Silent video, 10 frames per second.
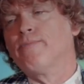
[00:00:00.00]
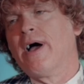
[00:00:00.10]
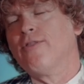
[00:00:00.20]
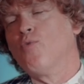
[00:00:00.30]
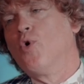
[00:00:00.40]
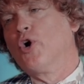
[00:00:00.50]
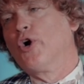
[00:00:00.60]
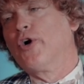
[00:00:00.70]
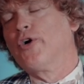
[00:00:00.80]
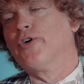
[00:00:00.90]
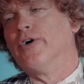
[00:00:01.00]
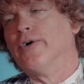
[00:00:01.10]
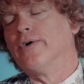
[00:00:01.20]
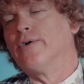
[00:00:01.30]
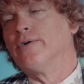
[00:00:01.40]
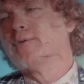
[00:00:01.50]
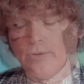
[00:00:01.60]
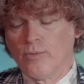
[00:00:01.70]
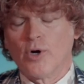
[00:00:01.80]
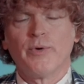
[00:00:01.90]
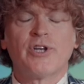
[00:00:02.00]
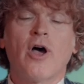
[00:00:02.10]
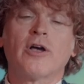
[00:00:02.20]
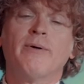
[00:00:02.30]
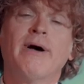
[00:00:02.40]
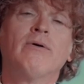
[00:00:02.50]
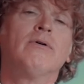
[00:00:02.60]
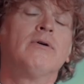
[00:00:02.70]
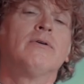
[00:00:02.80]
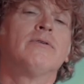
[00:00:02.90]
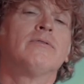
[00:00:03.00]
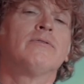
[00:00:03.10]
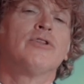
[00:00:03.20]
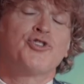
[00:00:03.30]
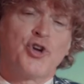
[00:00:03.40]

by the word what are we talking about the